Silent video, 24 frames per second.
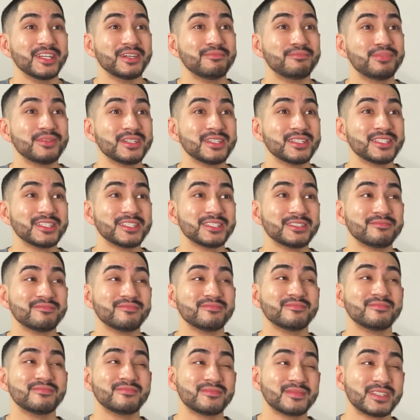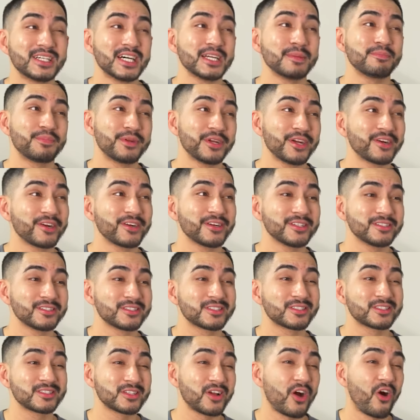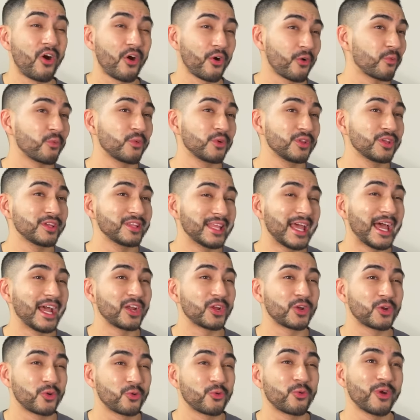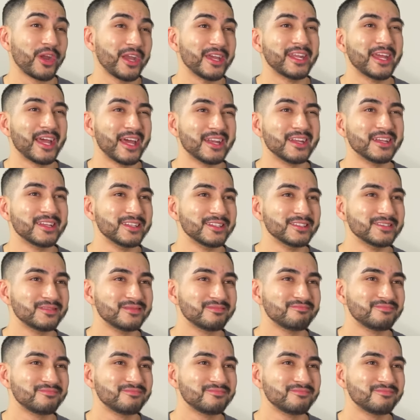but my parents aren't really that great at it.